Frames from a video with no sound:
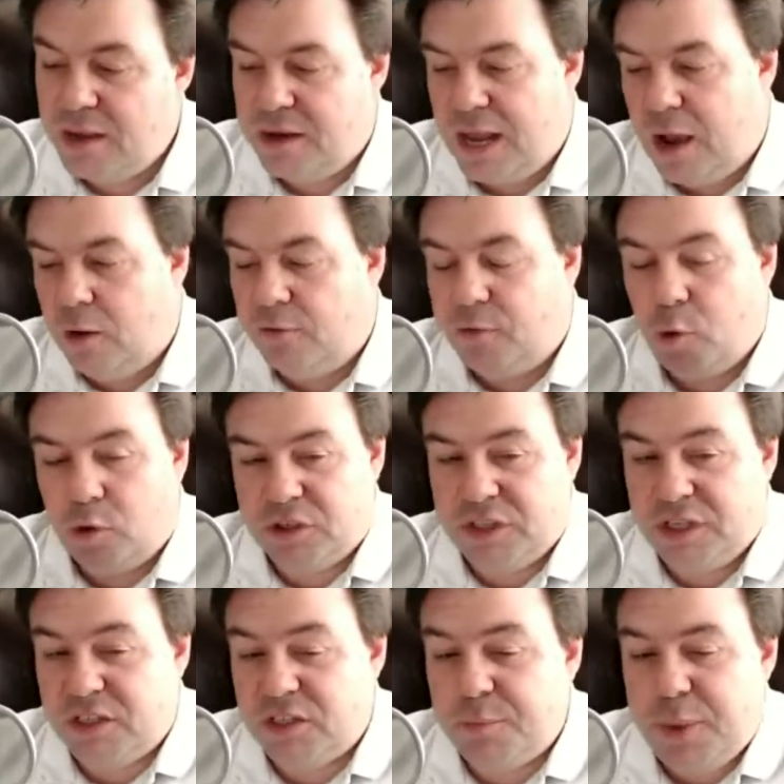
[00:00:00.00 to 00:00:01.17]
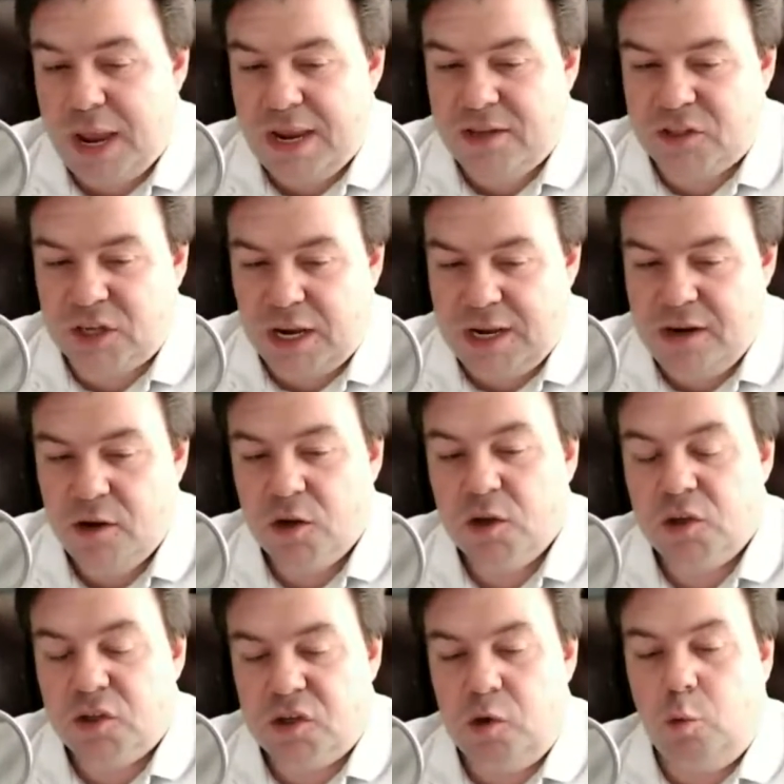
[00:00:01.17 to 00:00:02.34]
Now, of course, this is a paid site,
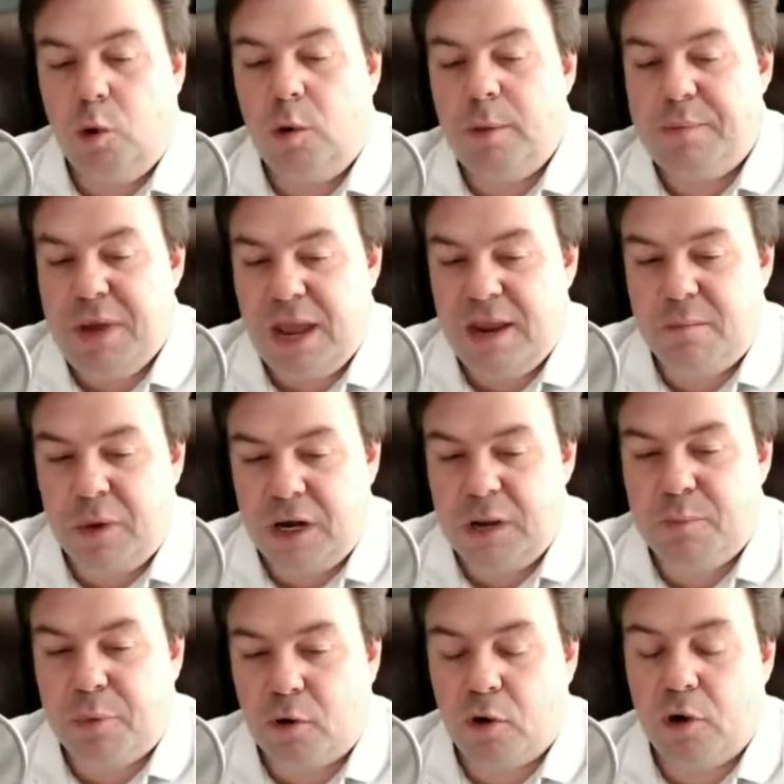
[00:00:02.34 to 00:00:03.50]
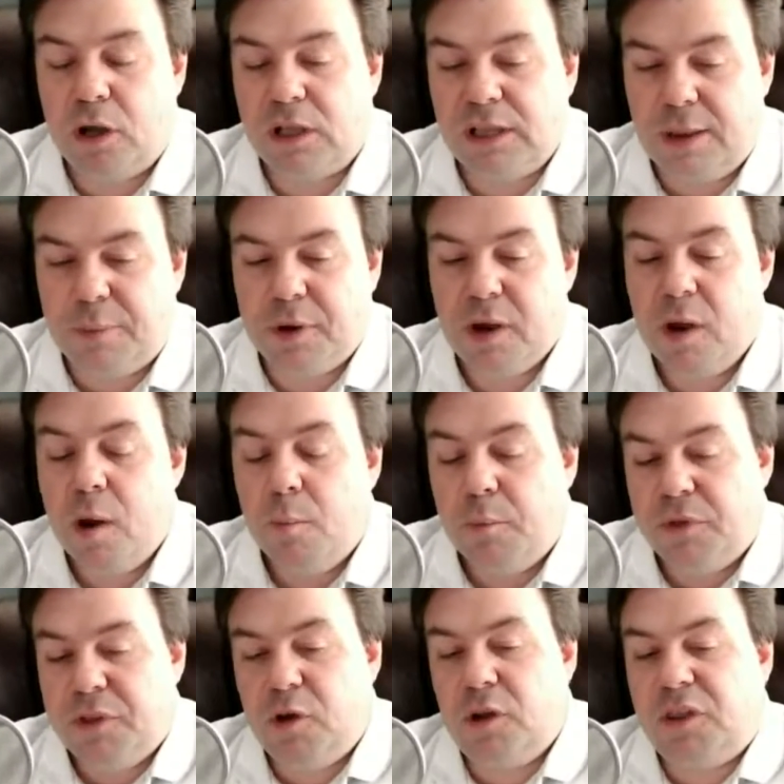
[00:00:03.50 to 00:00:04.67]
so you will be paying money per clip. But
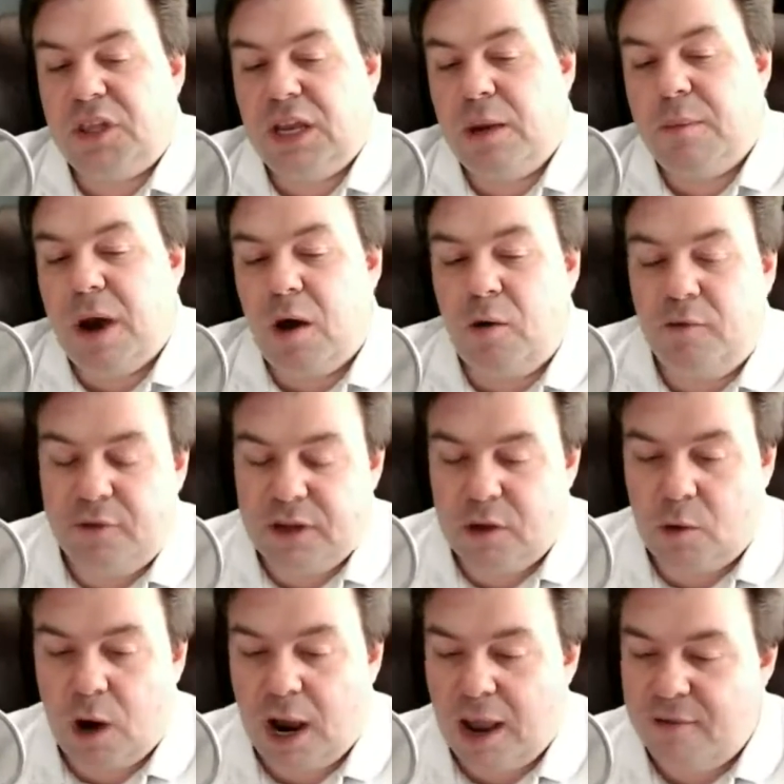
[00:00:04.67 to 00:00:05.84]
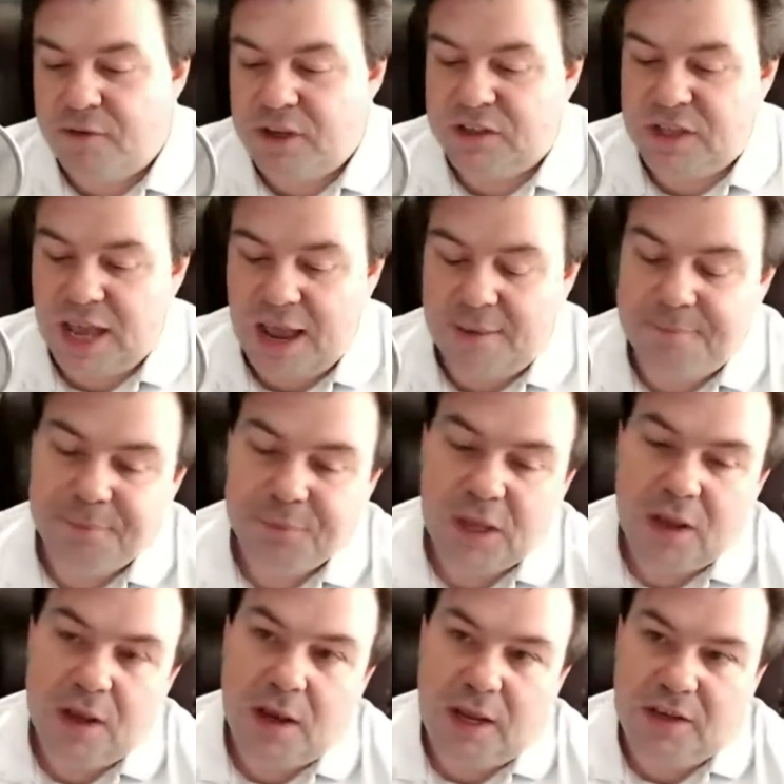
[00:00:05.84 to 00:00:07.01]
the good thing about Video Hive is that
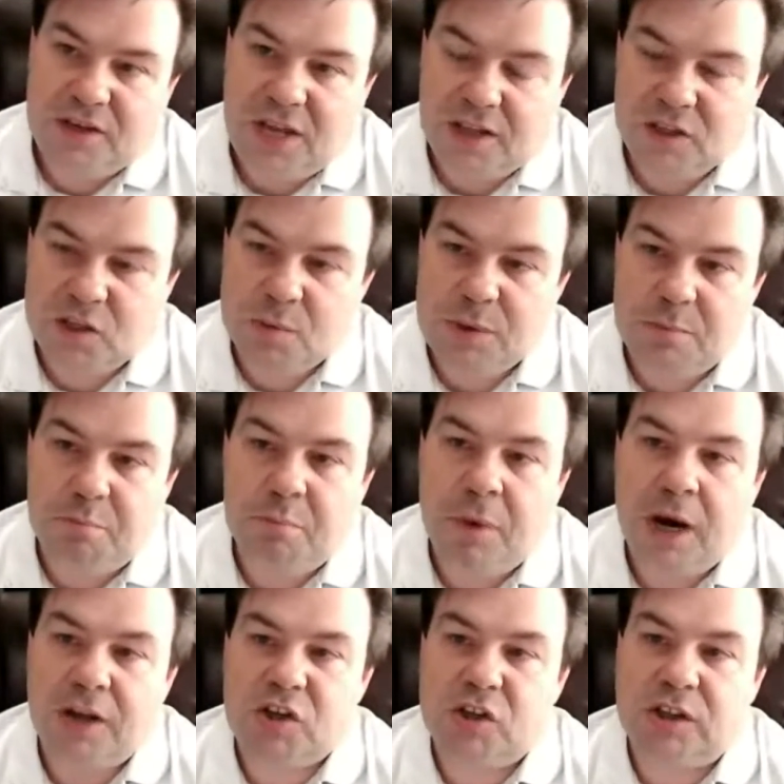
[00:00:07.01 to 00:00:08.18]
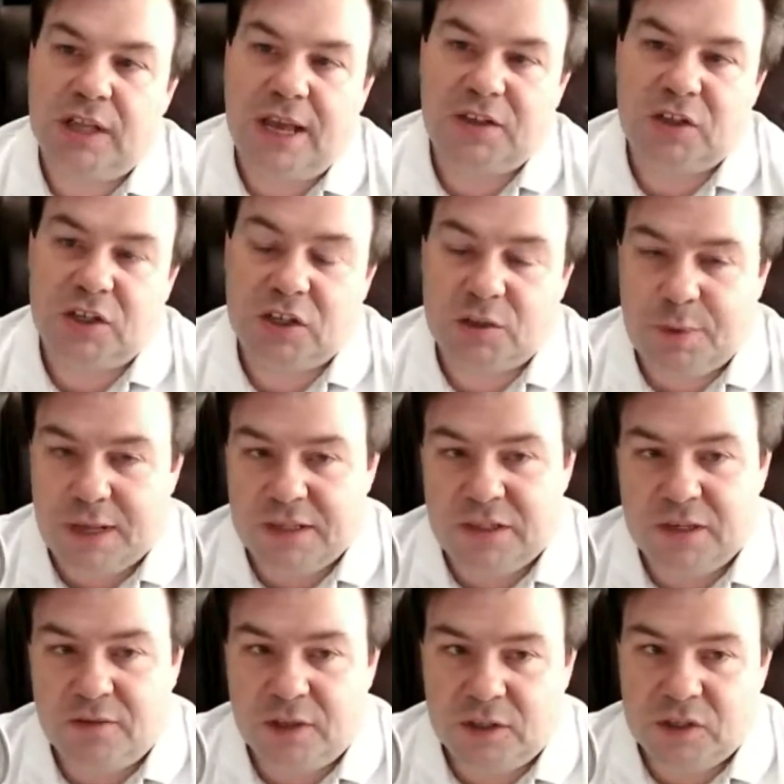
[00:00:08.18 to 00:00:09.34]
it tends to be much less
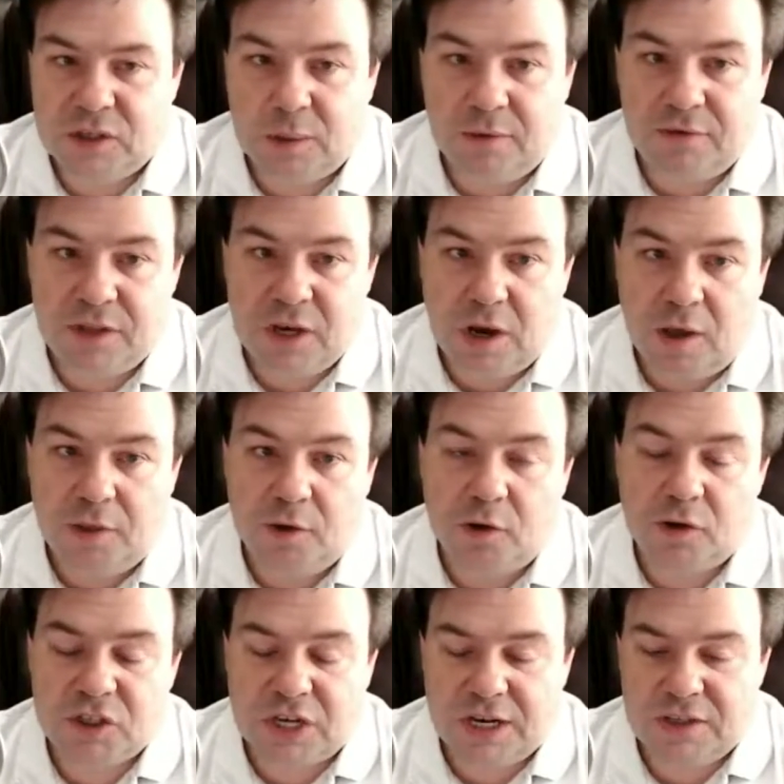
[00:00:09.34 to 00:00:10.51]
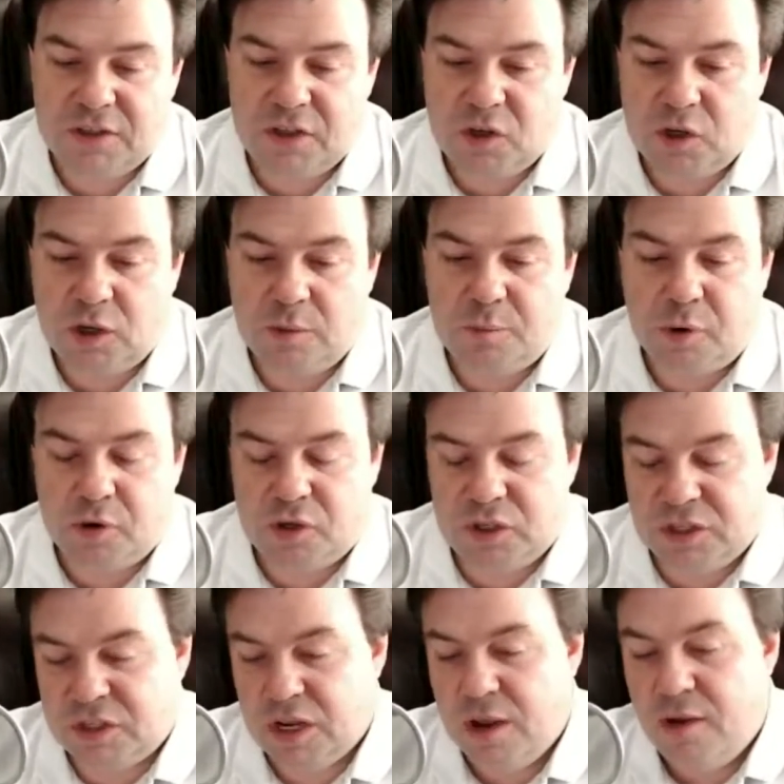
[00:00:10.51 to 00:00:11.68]
expensive than some of the other sites that you can
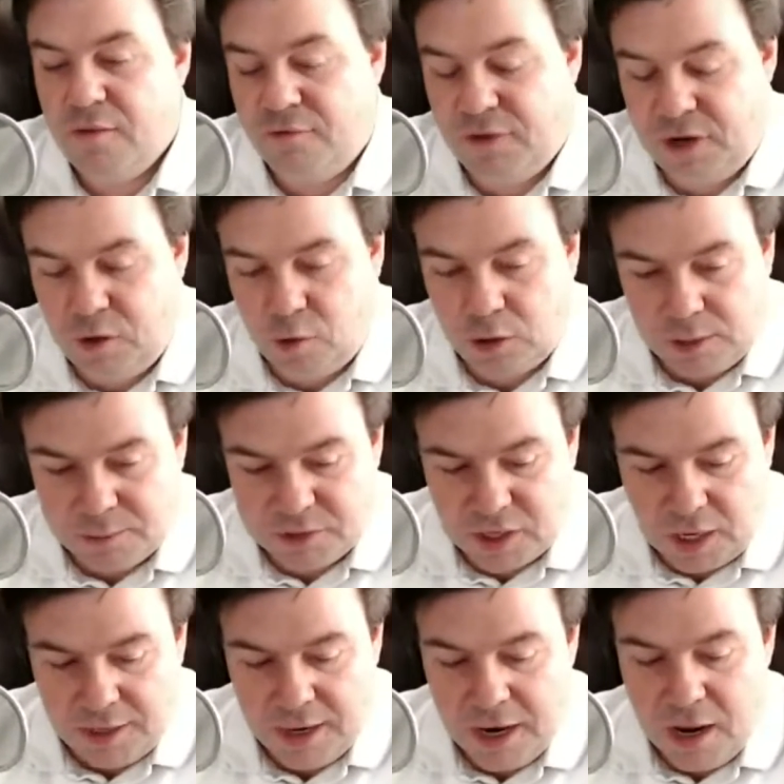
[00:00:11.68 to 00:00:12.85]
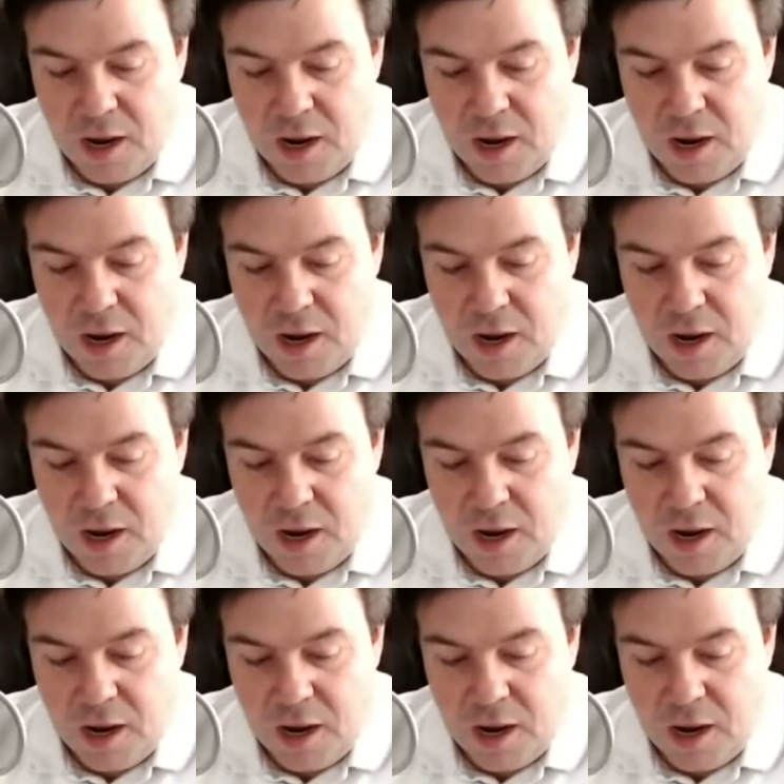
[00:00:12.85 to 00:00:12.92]
purchase video clips on.